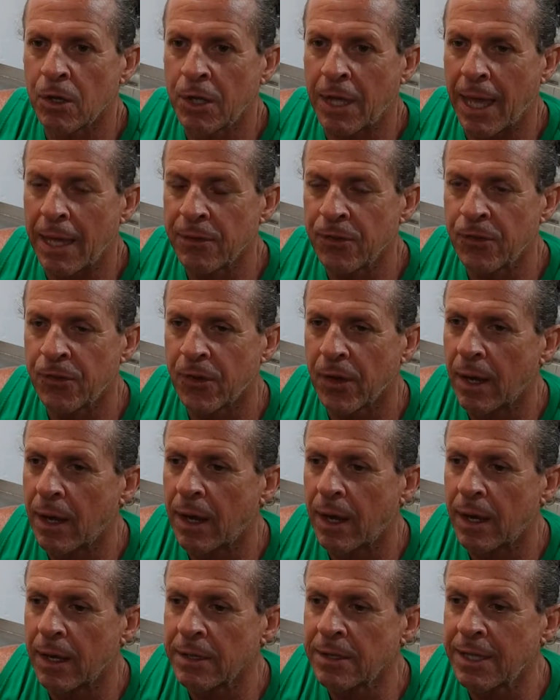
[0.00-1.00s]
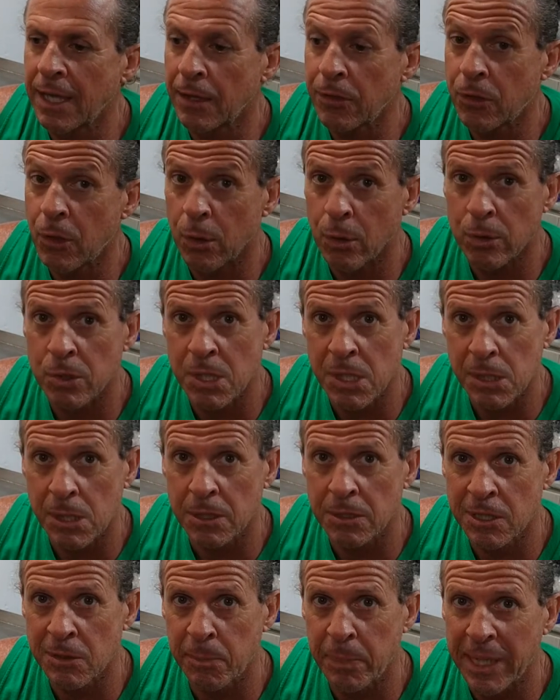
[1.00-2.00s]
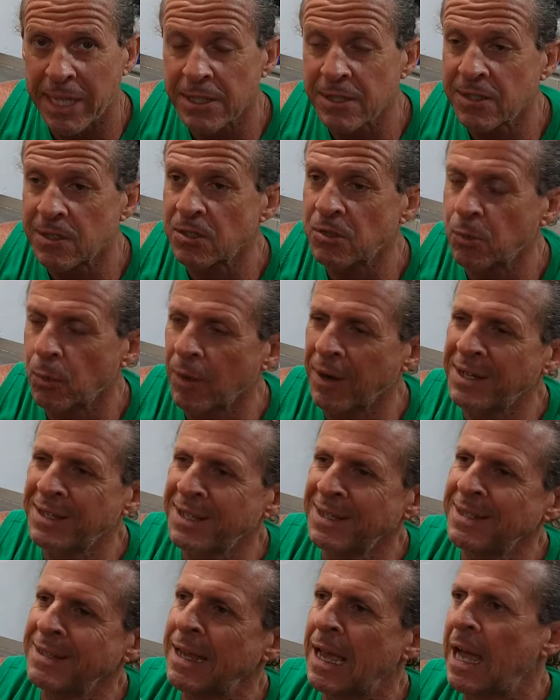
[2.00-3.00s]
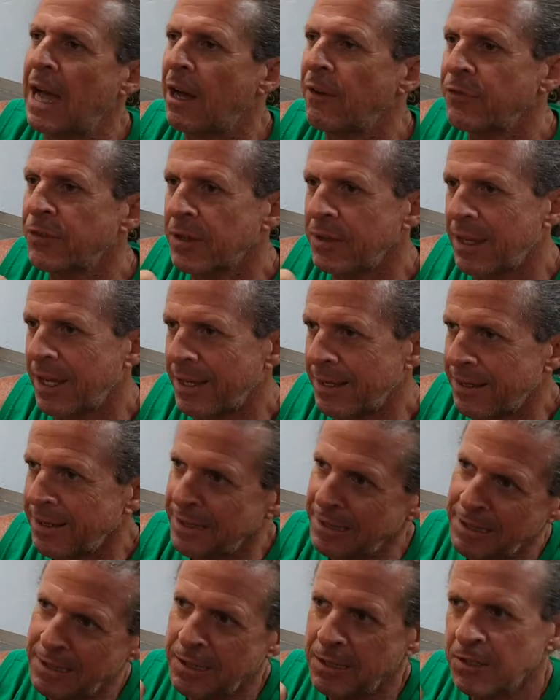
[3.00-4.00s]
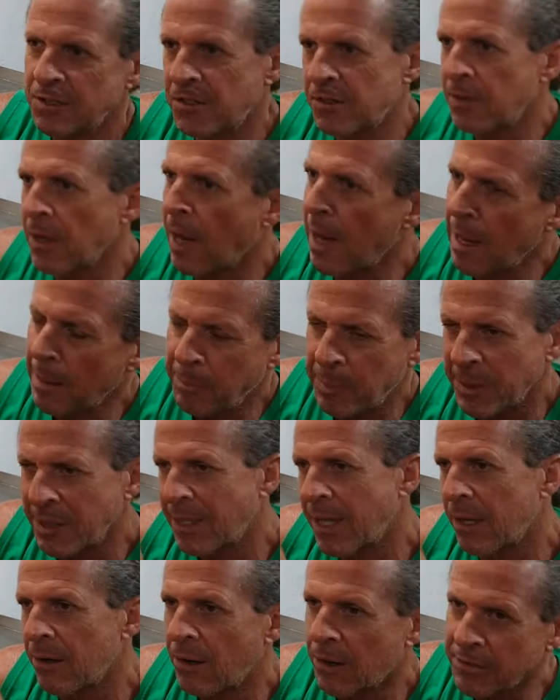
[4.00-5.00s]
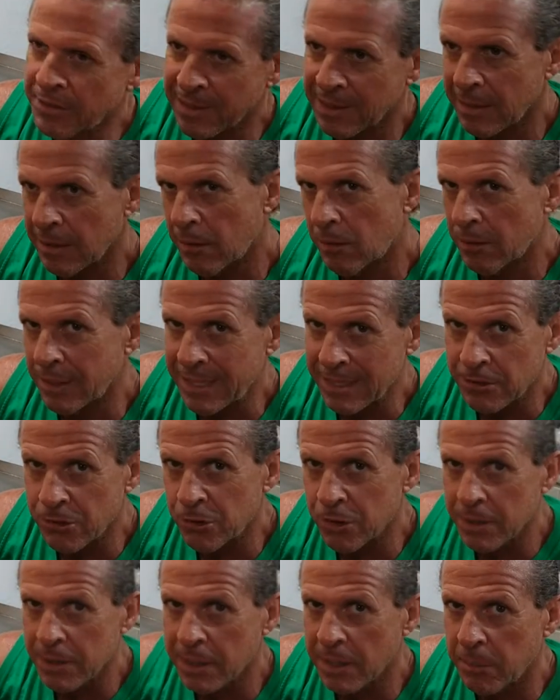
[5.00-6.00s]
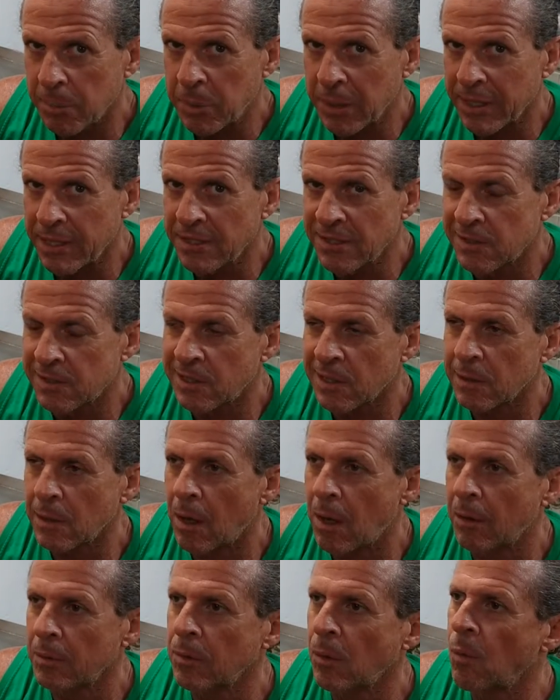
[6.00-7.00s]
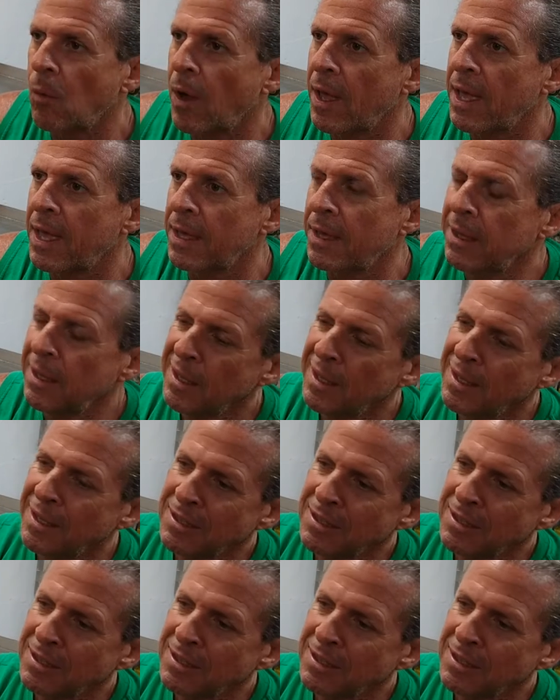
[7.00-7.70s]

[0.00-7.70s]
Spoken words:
get those spaces where I didn't have to then stop and get all the little intricate places along the way.